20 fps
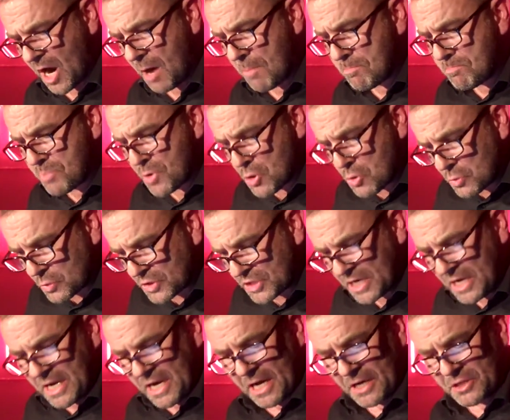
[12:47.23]
A
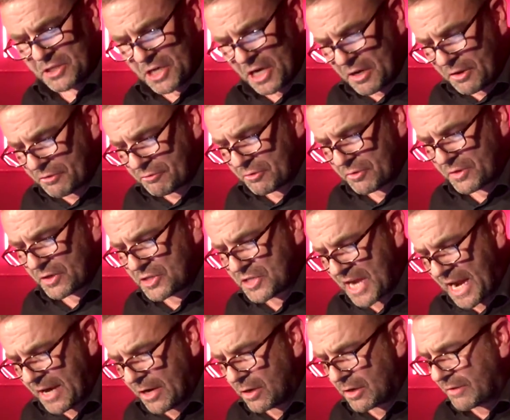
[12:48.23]
boot had cut through the
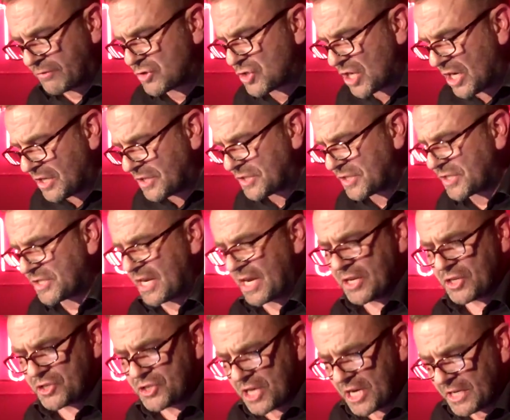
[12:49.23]
tangle of chances
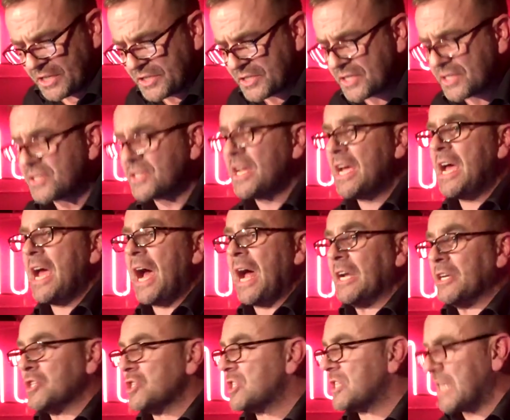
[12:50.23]
and dancers
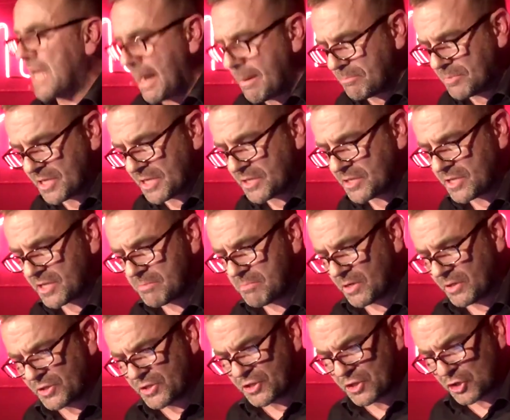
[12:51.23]
and slammed into the
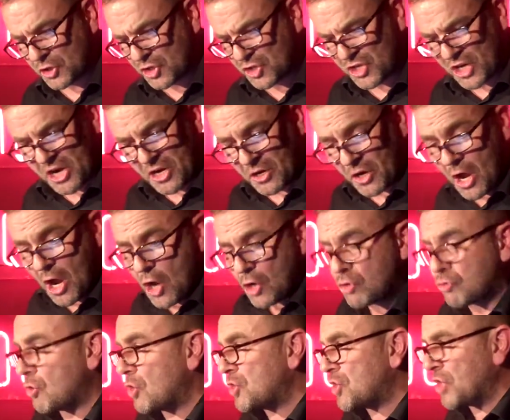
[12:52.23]
monster's shin,
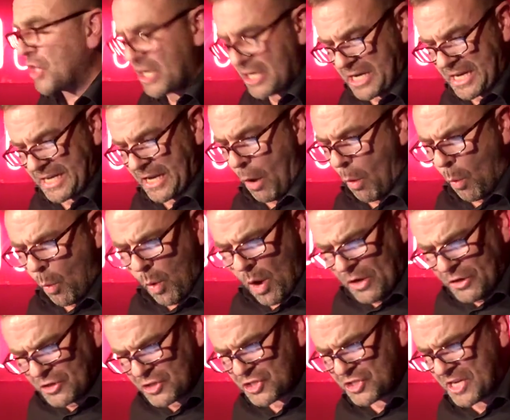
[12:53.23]
crushing it like a
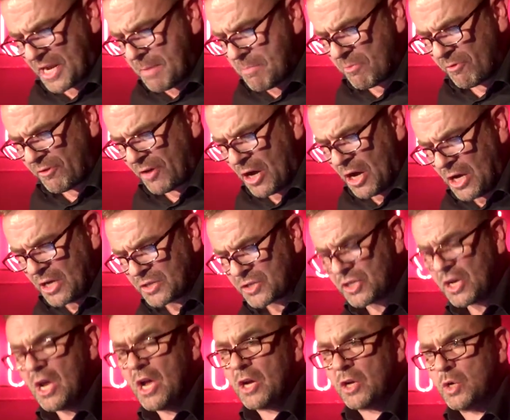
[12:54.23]
one-stem
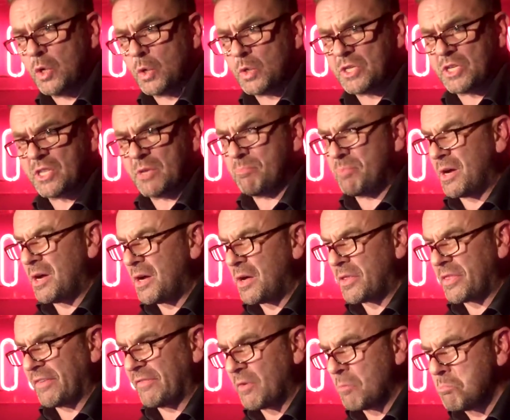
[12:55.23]
vase caught in the
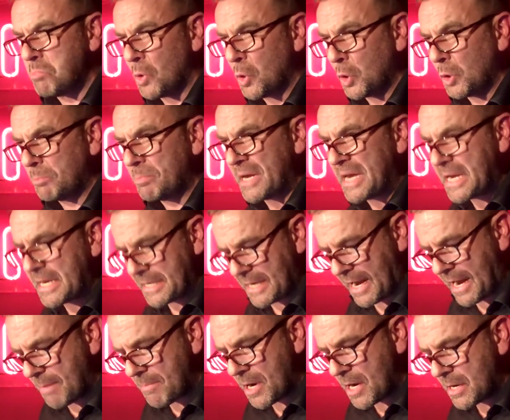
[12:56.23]
path of a ball-peen
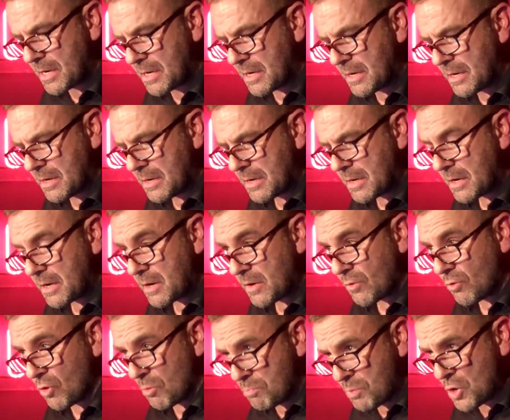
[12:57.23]
hammer.
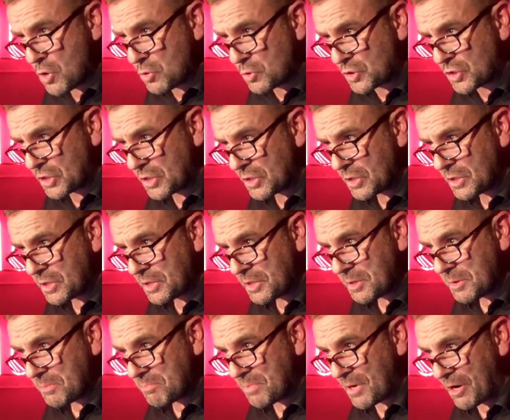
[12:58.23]
The boot
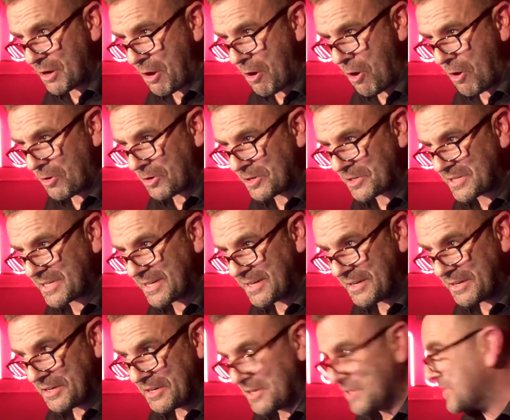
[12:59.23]
belonged
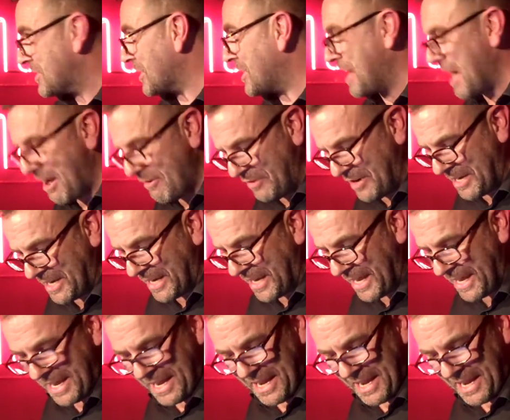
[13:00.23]
to Kevin.